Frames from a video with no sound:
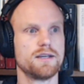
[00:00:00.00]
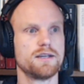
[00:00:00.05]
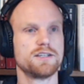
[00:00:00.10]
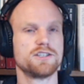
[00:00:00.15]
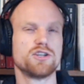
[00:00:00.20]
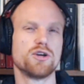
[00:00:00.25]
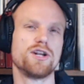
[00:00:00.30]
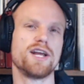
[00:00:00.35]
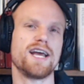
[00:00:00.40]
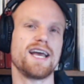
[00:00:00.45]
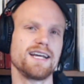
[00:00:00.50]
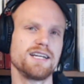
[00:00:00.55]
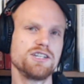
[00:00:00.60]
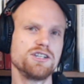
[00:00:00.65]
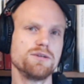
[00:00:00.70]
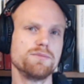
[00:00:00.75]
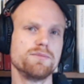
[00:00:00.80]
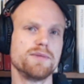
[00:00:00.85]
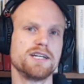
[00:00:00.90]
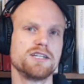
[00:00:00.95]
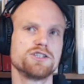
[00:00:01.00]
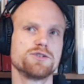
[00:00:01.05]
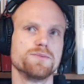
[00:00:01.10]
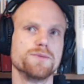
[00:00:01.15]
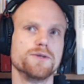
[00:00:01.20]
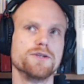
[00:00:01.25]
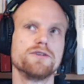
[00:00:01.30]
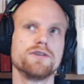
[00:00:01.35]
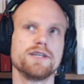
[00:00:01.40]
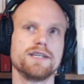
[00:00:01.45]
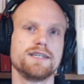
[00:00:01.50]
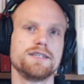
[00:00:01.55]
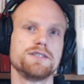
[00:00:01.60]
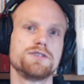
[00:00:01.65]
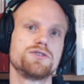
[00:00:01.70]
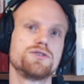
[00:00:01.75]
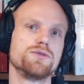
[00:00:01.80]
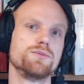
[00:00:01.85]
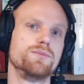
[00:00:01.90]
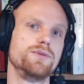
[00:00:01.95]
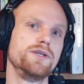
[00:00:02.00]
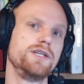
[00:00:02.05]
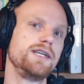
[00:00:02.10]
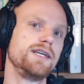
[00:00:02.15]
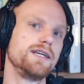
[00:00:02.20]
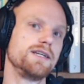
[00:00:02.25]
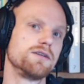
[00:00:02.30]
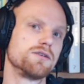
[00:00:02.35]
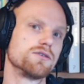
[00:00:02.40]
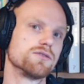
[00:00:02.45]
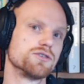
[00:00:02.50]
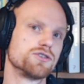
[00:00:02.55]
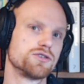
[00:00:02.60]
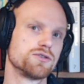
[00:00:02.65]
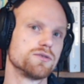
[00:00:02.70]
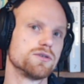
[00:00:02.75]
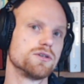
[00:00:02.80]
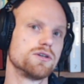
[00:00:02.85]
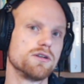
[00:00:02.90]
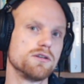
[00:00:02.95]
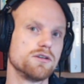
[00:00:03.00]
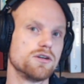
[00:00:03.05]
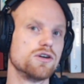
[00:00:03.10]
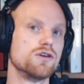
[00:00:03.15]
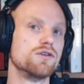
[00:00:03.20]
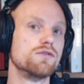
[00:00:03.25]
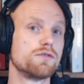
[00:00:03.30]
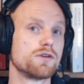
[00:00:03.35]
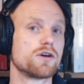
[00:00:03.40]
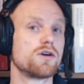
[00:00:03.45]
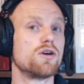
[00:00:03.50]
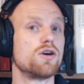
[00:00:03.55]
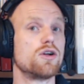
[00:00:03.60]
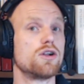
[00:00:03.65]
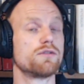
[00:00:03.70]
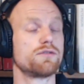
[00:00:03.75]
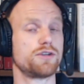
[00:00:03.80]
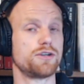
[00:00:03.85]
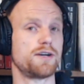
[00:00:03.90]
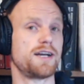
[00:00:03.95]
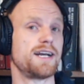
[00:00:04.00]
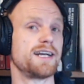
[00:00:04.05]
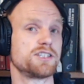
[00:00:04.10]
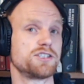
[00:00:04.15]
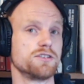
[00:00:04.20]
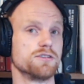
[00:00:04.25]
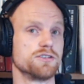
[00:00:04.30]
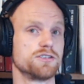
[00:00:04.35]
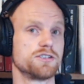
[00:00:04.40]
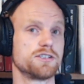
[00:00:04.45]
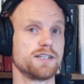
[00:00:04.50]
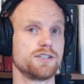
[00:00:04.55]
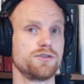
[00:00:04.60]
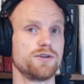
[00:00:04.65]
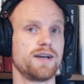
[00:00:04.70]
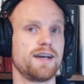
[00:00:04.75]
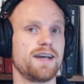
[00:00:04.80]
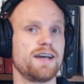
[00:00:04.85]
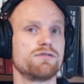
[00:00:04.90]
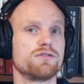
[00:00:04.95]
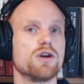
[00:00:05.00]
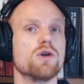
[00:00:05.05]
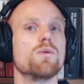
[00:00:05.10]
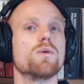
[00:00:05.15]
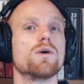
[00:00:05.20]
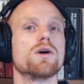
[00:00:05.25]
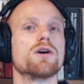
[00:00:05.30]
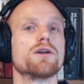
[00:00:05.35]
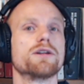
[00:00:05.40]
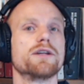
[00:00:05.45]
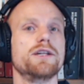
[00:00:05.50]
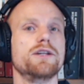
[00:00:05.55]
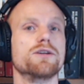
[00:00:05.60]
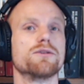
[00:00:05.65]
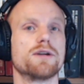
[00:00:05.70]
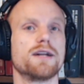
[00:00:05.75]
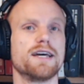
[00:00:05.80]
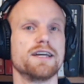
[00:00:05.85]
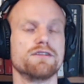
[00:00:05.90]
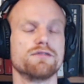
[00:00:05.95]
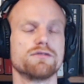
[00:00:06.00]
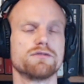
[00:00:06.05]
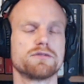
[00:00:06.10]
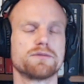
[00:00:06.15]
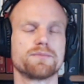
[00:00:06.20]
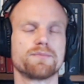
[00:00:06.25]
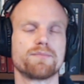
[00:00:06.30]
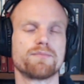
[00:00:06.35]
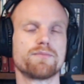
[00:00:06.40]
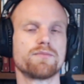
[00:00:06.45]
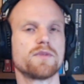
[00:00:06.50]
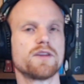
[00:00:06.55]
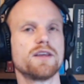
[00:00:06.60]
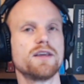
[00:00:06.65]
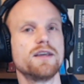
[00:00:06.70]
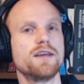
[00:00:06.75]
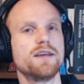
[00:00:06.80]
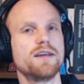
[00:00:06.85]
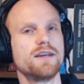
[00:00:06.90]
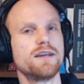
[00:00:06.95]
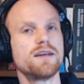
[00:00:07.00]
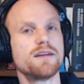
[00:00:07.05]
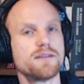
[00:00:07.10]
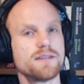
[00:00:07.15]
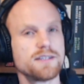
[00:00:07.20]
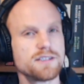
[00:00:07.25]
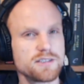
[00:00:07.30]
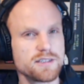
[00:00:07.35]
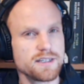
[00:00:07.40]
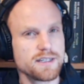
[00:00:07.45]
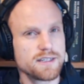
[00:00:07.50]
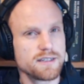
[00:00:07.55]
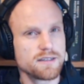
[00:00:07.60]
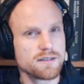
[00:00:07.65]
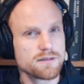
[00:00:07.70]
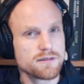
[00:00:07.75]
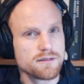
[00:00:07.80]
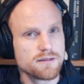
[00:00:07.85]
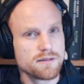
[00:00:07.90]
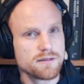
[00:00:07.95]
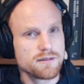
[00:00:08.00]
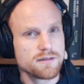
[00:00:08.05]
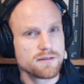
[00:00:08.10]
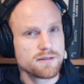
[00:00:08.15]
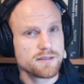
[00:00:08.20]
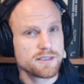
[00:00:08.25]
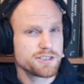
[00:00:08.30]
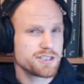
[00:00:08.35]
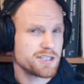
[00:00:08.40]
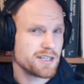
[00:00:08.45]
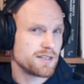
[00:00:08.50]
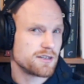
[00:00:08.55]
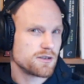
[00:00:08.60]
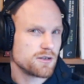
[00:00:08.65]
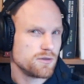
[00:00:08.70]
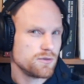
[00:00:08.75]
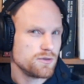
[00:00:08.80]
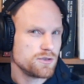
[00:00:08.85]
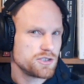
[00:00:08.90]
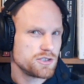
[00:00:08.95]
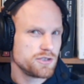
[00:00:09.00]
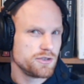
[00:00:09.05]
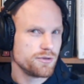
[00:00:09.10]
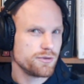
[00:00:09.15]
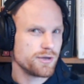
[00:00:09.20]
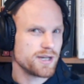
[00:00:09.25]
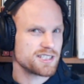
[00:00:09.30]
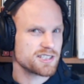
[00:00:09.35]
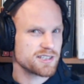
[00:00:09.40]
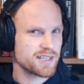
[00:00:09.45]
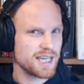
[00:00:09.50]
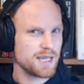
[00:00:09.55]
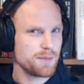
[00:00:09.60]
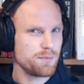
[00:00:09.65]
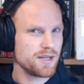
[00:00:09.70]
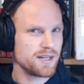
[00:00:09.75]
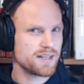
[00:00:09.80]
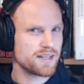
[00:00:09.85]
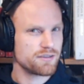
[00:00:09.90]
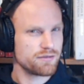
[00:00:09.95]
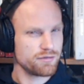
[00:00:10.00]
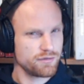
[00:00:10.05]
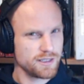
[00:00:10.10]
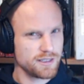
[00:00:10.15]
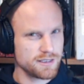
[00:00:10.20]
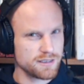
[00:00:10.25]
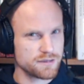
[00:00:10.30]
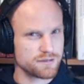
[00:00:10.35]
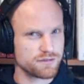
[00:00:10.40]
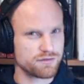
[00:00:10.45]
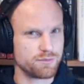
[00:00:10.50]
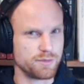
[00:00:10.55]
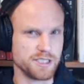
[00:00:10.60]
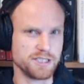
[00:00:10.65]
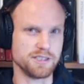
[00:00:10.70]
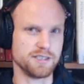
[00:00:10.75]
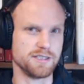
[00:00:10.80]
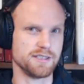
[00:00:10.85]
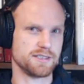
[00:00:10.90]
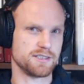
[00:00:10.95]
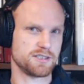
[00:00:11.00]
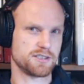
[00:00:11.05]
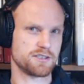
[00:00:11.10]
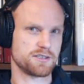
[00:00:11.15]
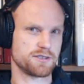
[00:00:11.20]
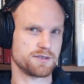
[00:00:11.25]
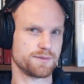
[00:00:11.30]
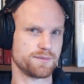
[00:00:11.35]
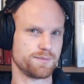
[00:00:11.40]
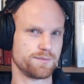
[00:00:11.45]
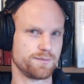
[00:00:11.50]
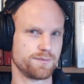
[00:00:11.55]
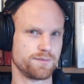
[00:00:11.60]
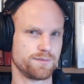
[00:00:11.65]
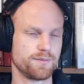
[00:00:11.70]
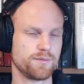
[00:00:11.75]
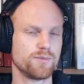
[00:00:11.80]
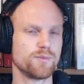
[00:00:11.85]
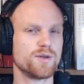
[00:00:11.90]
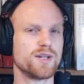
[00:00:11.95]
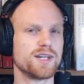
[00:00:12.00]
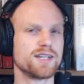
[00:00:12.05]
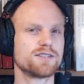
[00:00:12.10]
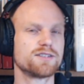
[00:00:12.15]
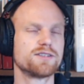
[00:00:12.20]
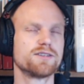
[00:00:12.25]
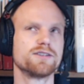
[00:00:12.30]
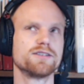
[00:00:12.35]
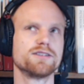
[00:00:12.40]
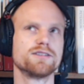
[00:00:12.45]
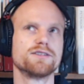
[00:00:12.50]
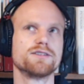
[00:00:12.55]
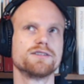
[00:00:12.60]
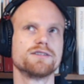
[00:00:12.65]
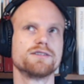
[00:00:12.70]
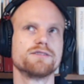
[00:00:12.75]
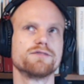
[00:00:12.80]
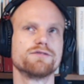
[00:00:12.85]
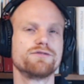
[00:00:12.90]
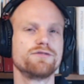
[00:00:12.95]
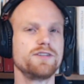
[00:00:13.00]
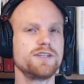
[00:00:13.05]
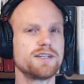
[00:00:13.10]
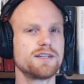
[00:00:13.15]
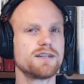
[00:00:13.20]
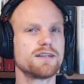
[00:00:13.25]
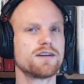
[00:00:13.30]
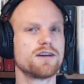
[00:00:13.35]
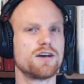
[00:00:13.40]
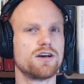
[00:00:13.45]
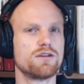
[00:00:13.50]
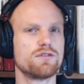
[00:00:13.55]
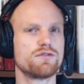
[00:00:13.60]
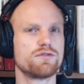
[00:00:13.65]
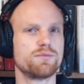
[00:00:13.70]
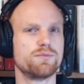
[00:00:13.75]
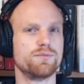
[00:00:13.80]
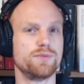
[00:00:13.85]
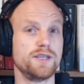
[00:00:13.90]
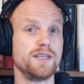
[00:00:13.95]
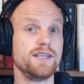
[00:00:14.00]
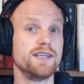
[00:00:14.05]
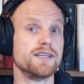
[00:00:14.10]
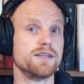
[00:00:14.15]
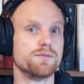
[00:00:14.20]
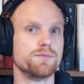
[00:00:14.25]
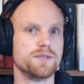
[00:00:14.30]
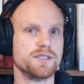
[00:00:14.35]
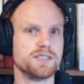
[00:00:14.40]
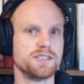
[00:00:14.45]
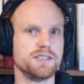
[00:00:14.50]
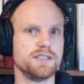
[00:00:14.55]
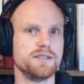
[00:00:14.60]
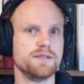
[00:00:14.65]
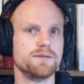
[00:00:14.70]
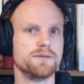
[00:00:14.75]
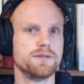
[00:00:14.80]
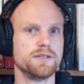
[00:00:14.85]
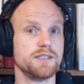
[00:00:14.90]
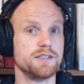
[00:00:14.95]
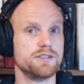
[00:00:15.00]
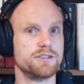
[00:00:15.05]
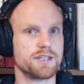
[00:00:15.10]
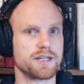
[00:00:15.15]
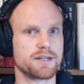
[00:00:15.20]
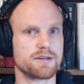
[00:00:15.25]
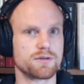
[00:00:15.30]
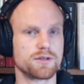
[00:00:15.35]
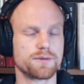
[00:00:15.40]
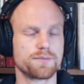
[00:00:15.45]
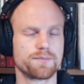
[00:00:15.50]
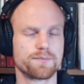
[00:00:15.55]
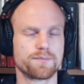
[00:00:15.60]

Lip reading: So the action management is to be in control over all of your actions that you have going on in your life. This in this includes you escaping that feeling of busyness, that feeling of being busy in general.